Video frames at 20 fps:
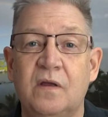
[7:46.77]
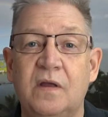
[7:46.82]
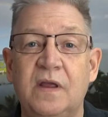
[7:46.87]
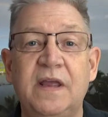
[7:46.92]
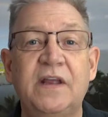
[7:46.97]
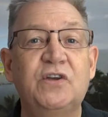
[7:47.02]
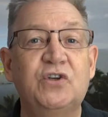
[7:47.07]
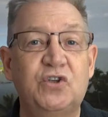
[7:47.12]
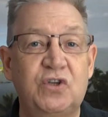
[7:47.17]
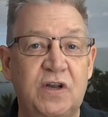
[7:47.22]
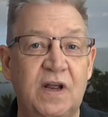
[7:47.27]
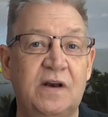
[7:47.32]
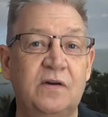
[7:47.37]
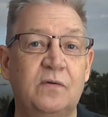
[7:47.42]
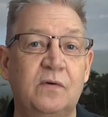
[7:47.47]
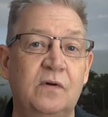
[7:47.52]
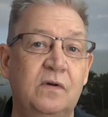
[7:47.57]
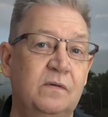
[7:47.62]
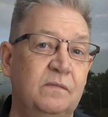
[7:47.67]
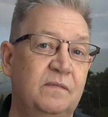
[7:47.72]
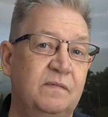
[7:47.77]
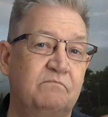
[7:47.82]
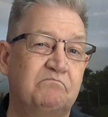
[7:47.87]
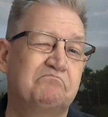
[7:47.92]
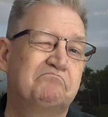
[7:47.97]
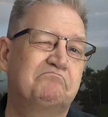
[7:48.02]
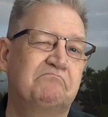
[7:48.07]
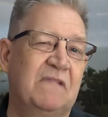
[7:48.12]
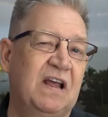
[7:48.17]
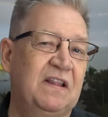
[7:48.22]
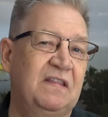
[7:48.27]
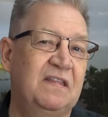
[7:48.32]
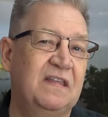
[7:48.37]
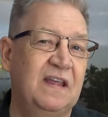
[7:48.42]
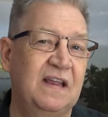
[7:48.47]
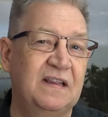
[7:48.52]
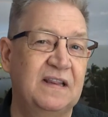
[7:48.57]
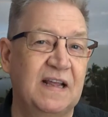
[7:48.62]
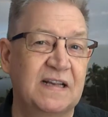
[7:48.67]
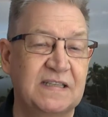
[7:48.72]
In general, I
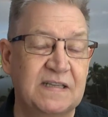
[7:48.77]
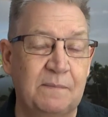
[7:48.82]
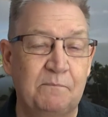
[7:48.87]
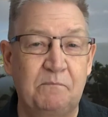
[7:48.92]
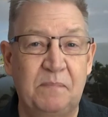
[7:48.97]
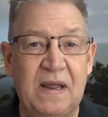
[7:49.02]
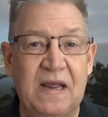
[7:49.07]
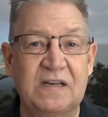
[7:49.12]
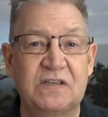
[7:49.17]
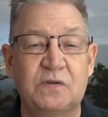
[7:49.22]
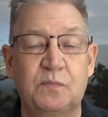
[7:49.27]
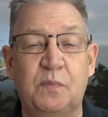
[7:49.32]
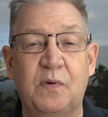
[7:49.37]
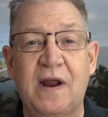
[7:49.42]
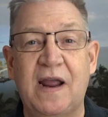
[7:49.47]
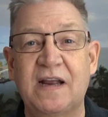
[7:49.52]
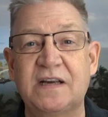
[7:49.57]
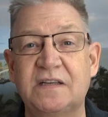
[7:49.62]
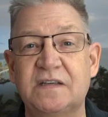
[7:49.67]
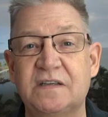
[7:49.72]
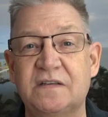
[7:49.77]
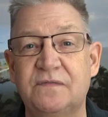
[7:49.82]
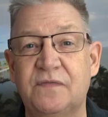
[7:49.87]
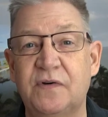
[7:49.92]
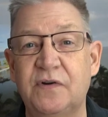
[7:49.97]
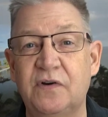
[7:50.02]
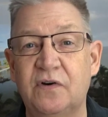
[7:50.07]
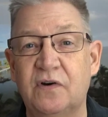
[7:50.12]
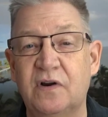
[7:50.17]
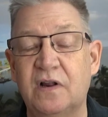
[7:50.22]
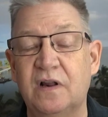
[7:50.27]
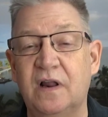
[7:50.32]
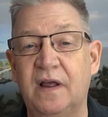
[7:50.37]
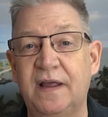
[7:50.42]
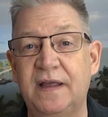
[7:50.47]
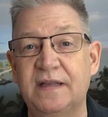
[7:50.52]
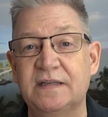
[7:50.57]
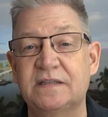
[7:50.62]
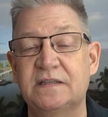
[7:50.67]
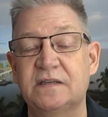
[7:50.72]
think that's a best practice for your
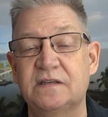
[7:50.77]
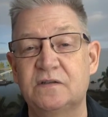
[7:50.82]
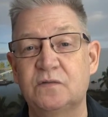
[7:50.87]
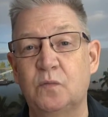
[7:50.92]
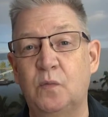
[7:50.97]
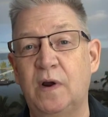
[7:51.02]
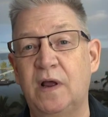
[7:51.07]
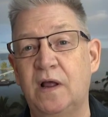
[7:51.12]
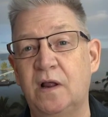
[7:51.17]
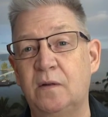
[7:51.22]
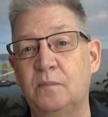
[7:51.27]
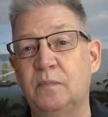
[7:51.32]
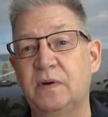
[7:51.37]
clients as well,